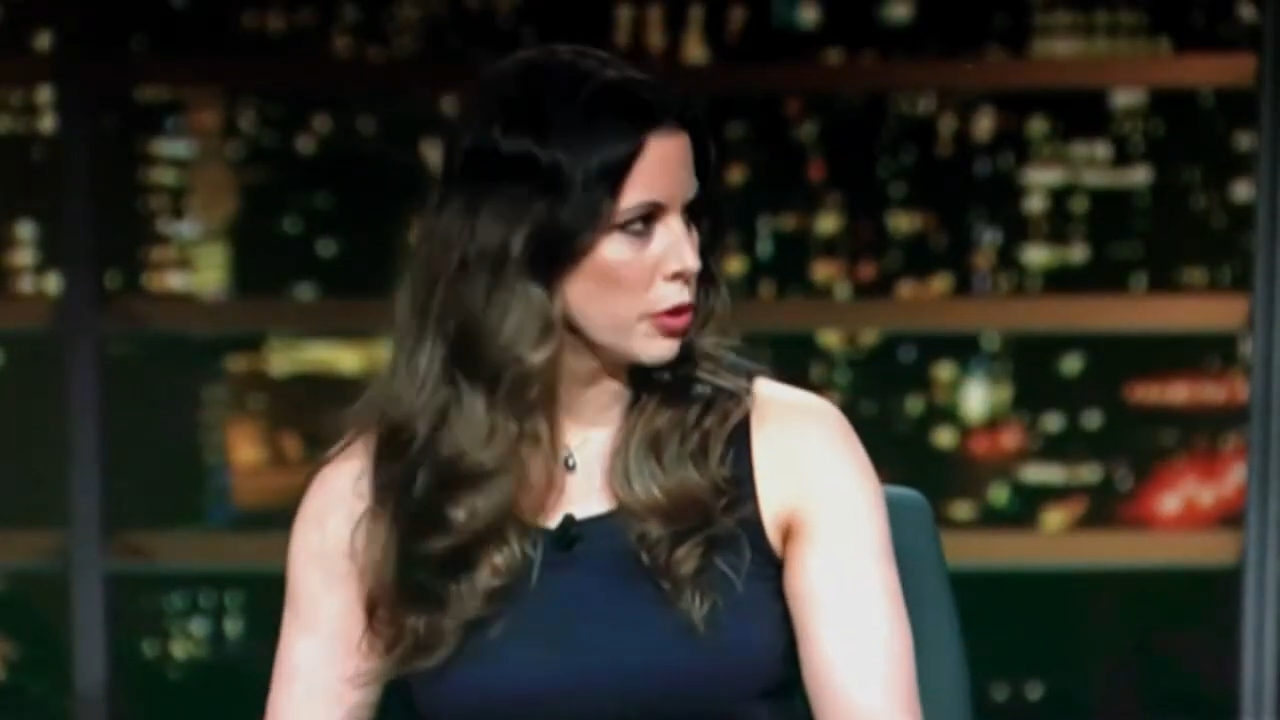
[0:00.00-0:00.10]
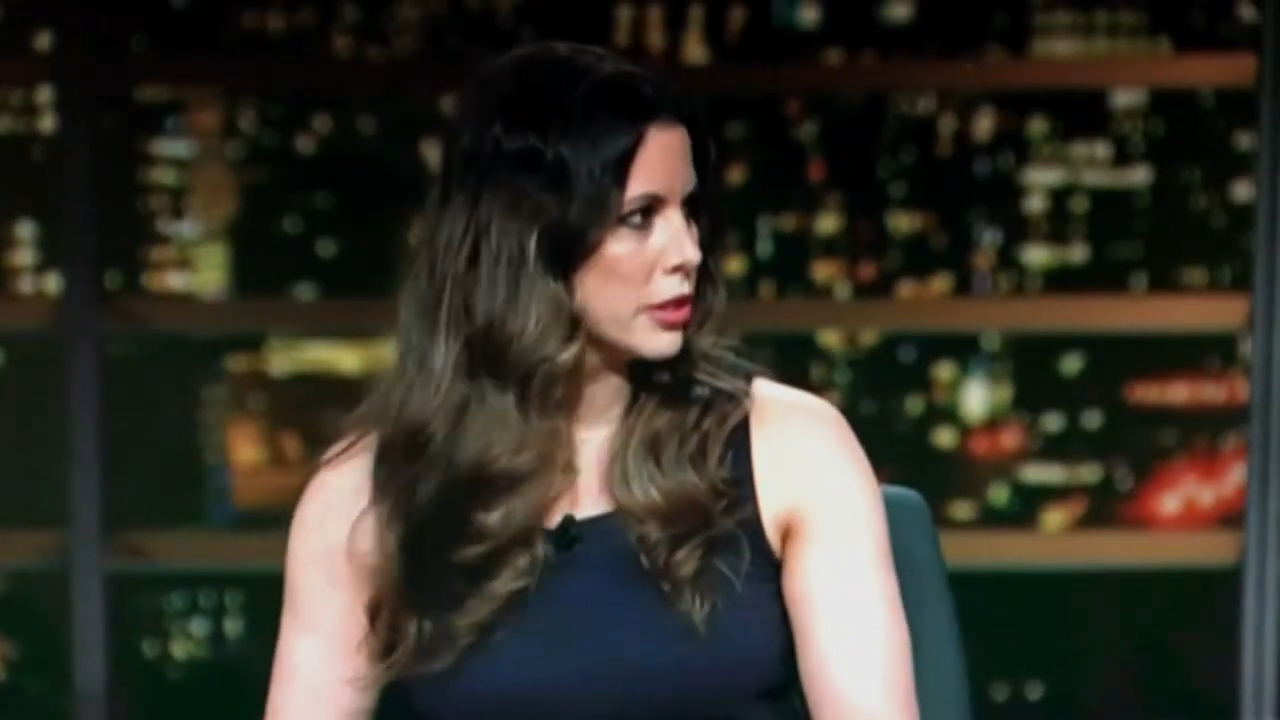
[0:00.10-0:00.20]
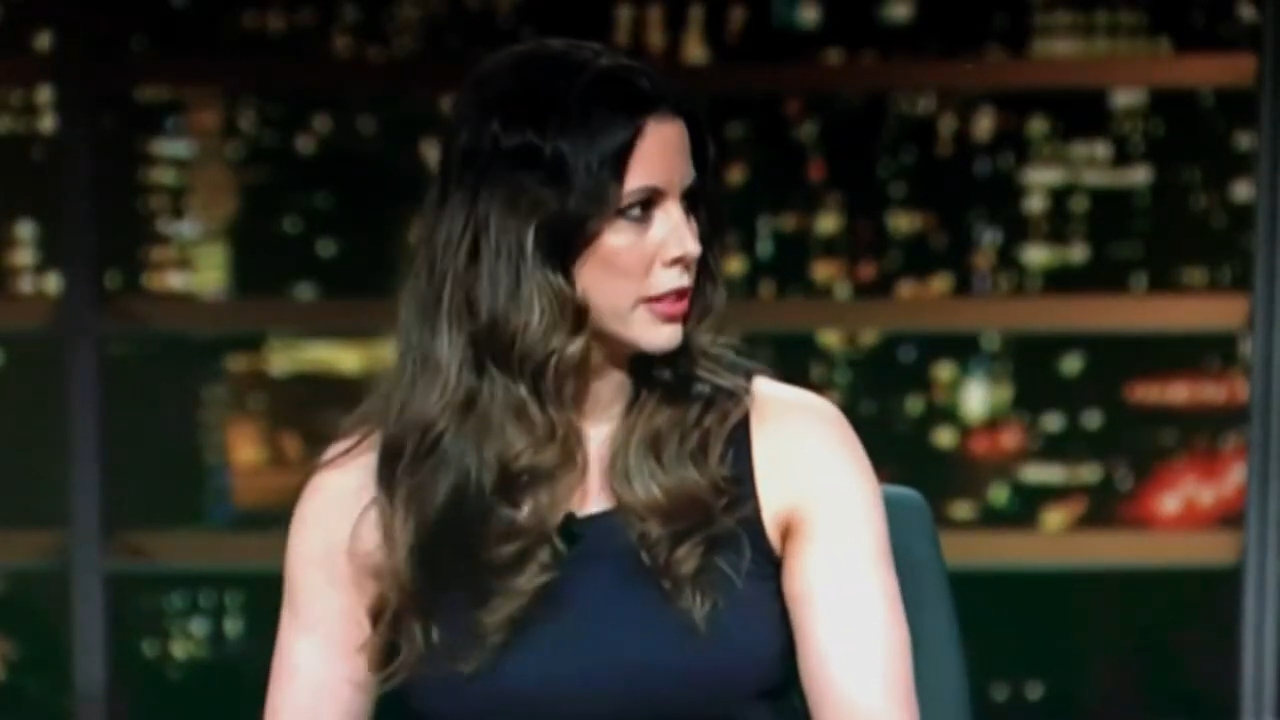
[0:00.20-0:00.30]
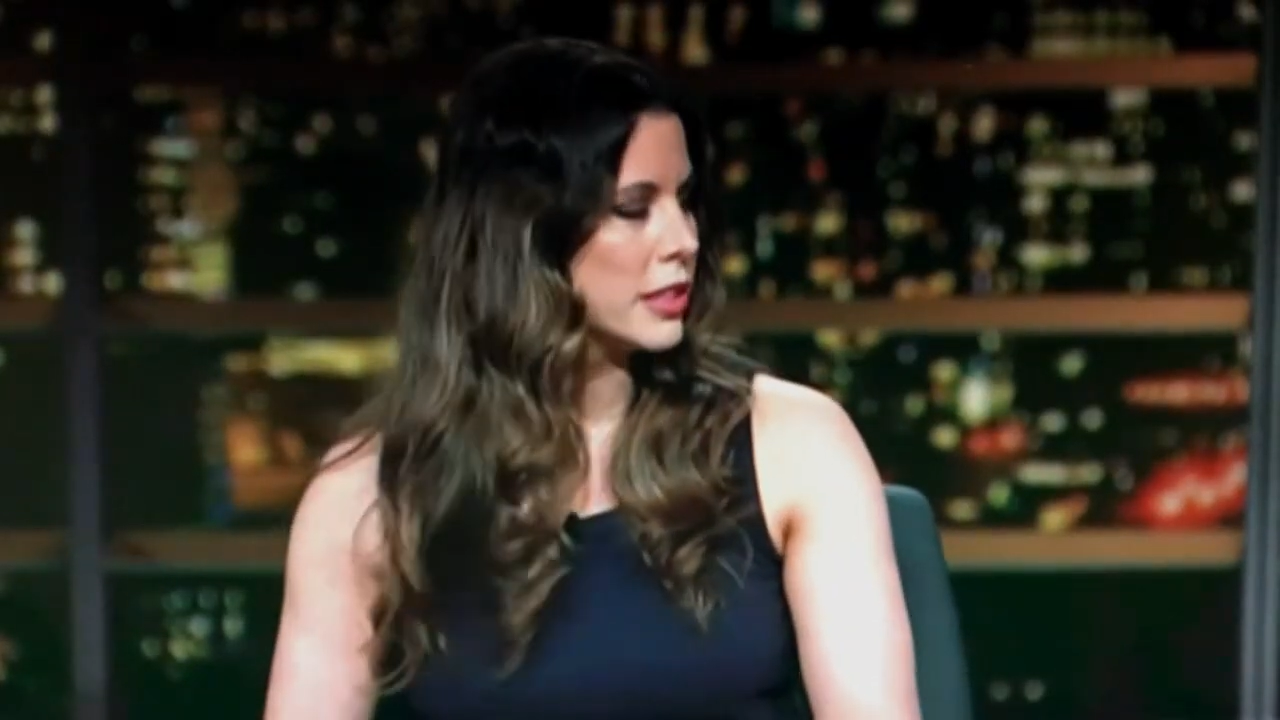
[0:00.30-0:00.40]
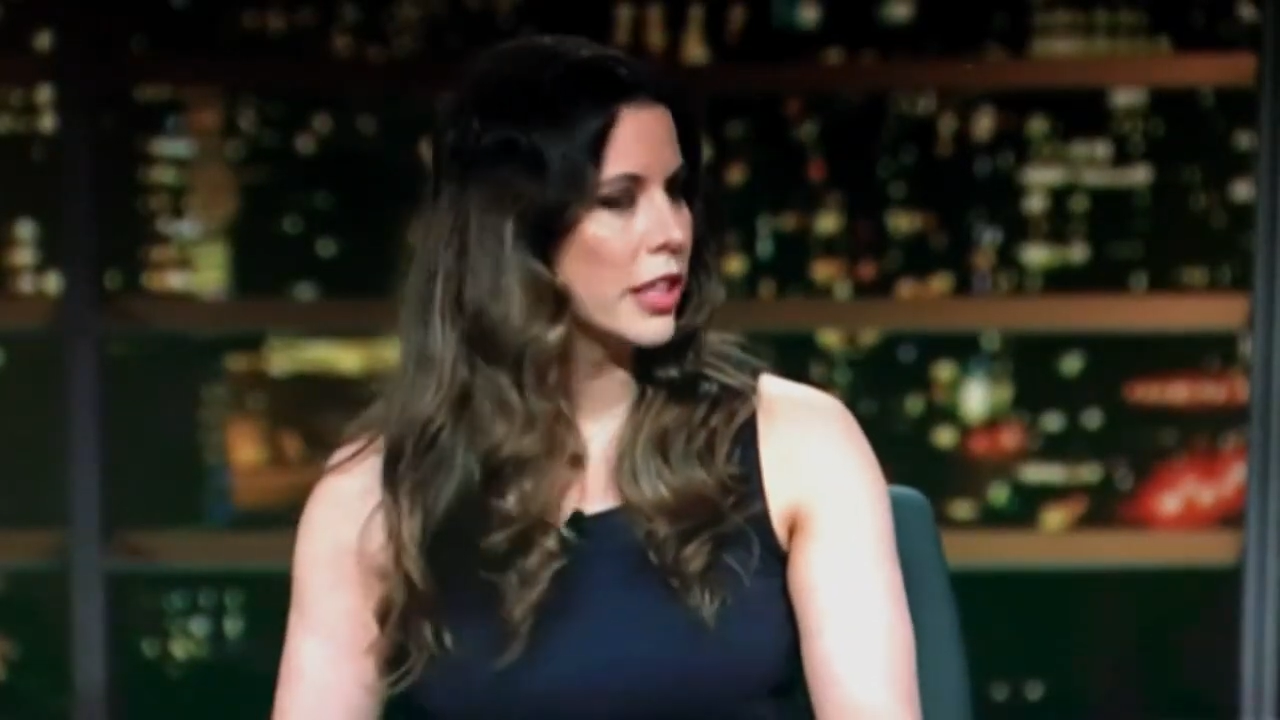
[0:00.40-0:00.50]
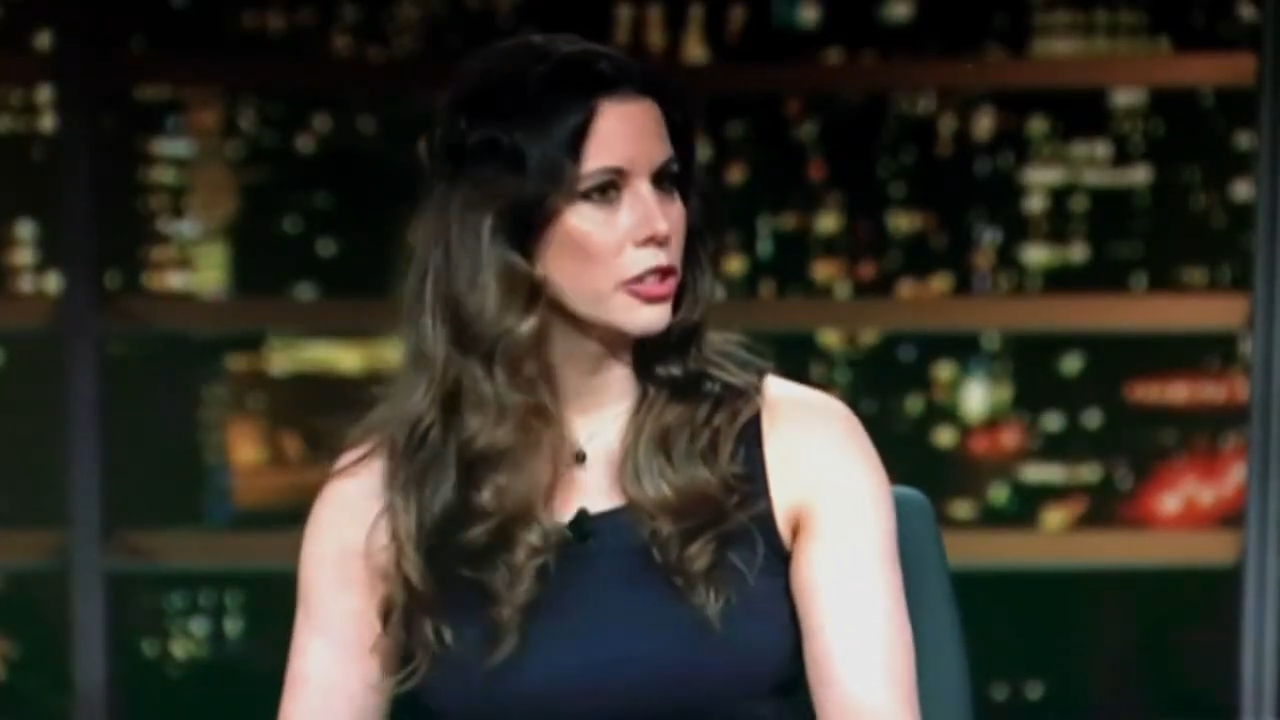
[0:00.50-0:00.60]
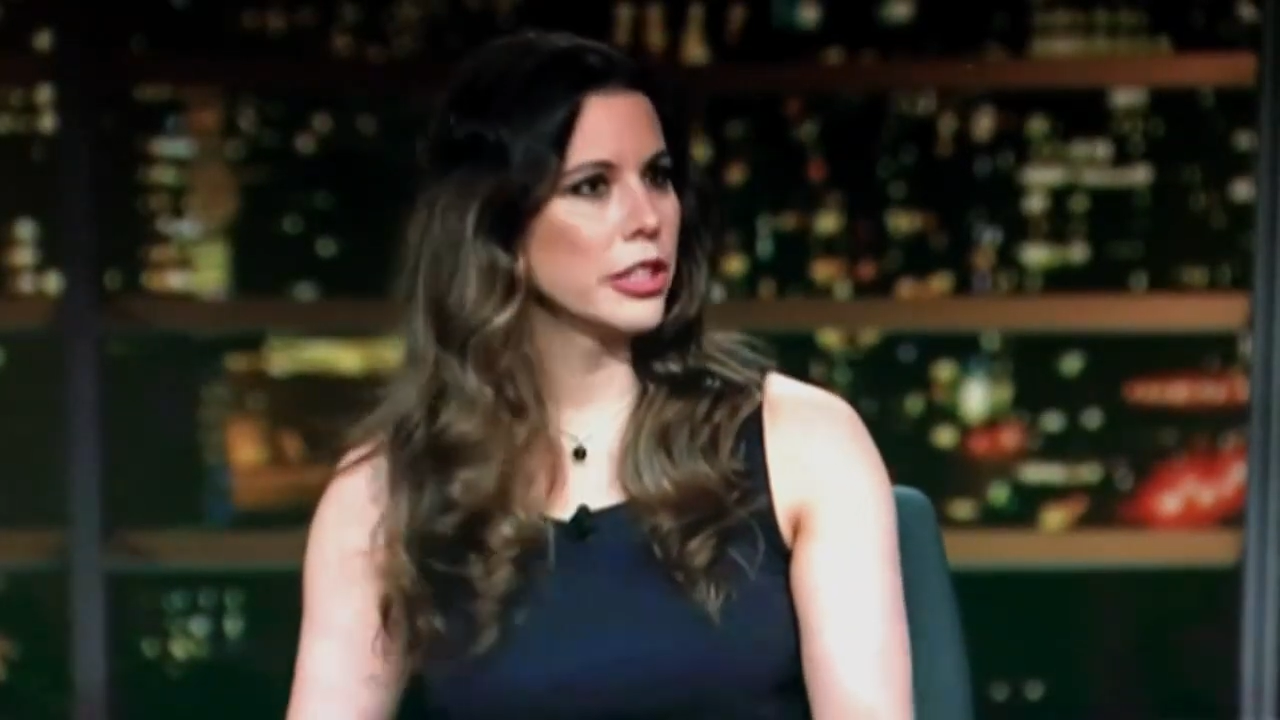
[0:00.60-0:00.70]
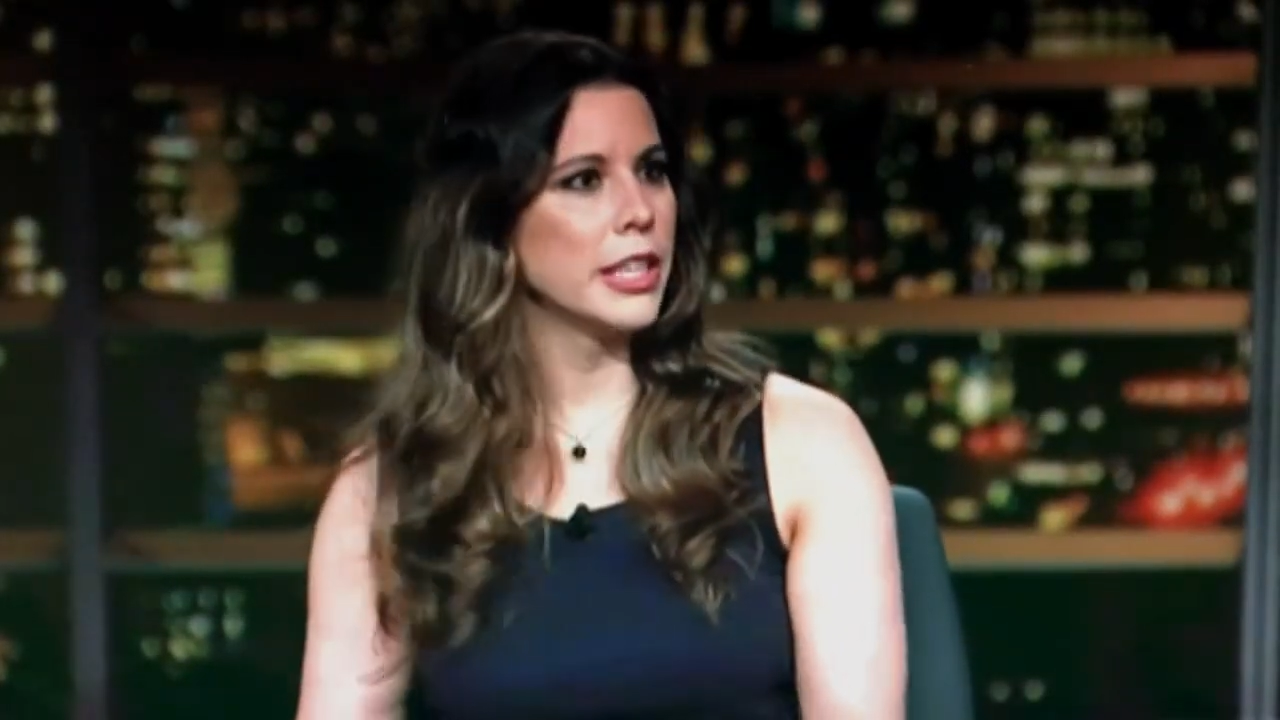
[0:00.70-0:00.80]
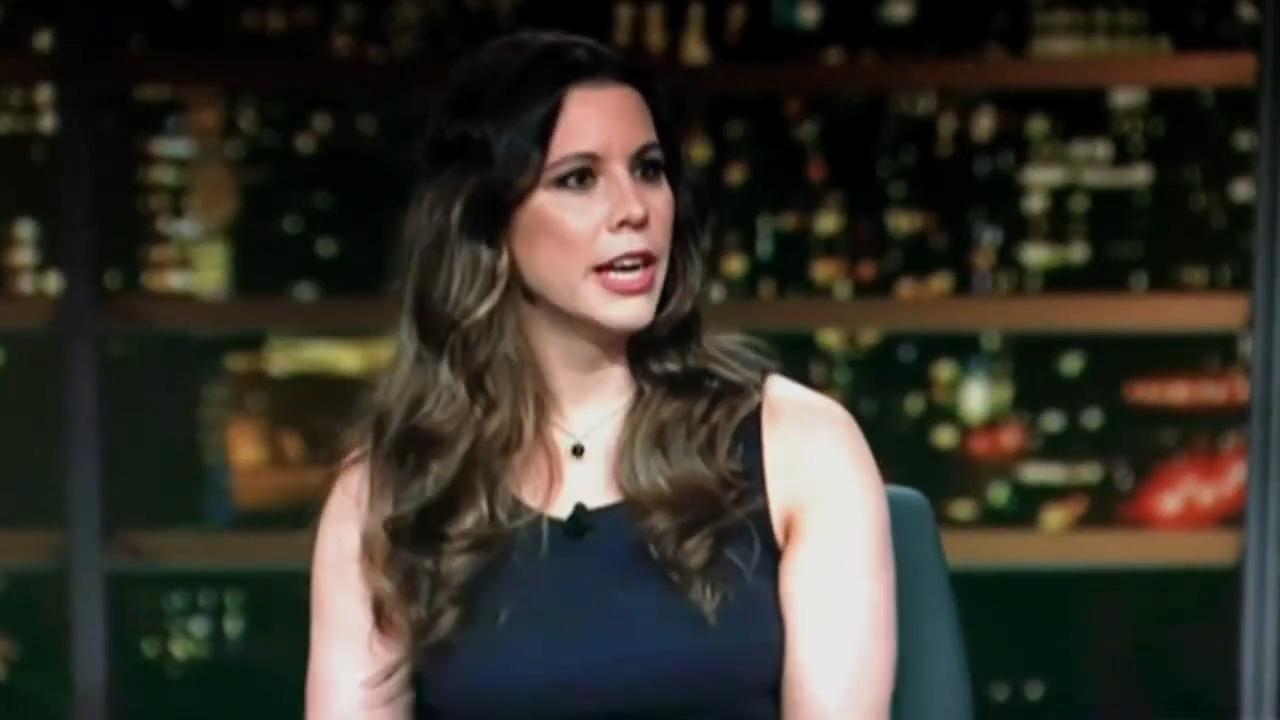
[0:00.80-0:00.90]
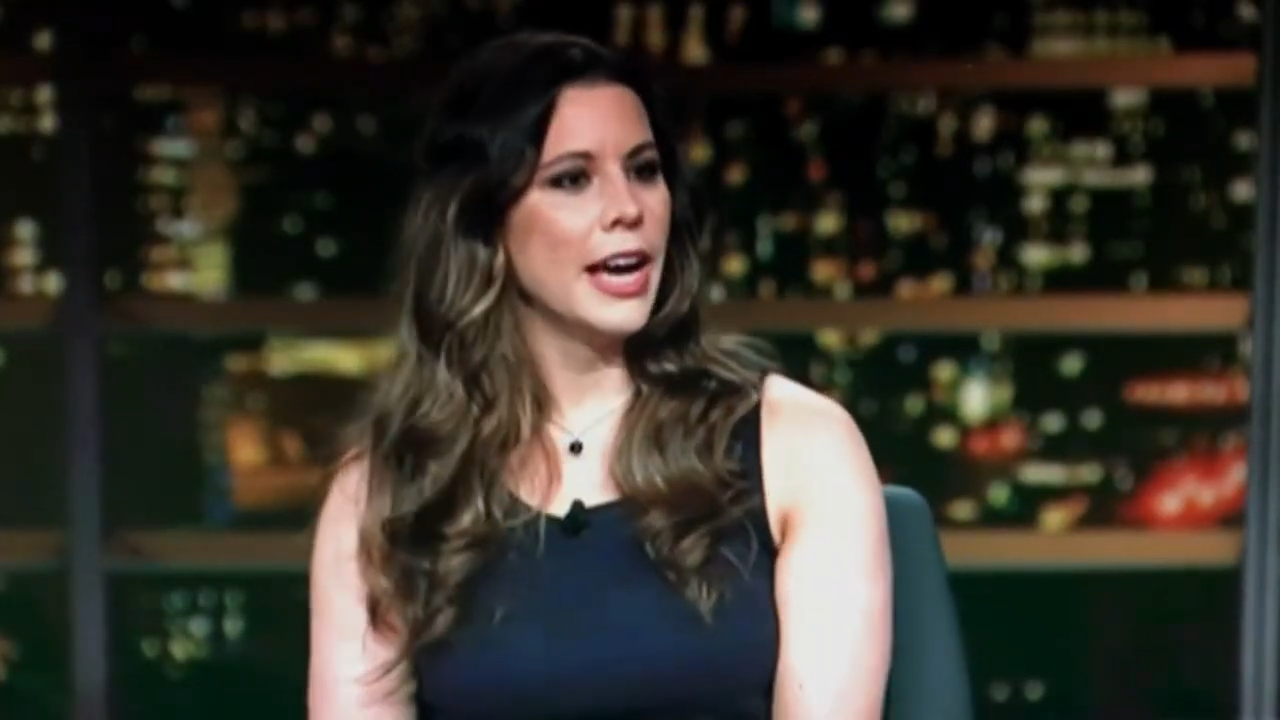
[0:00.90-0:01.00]
works in this
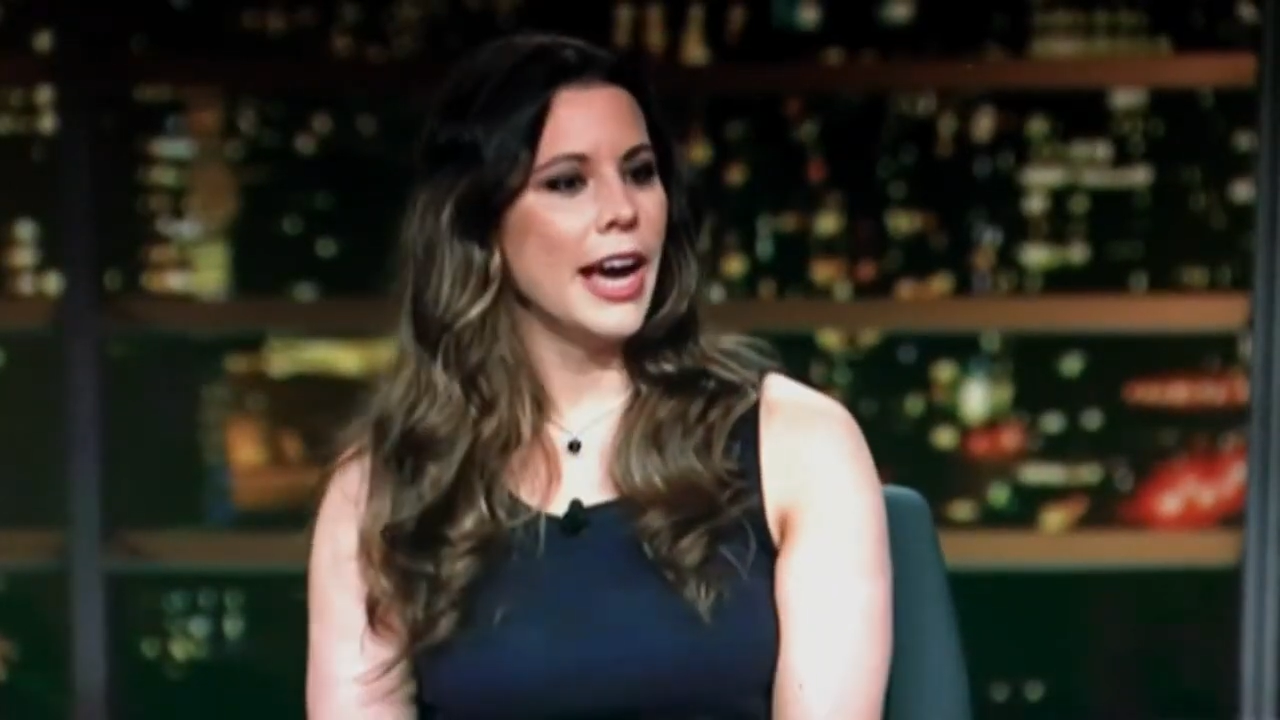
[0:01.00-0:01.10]
country.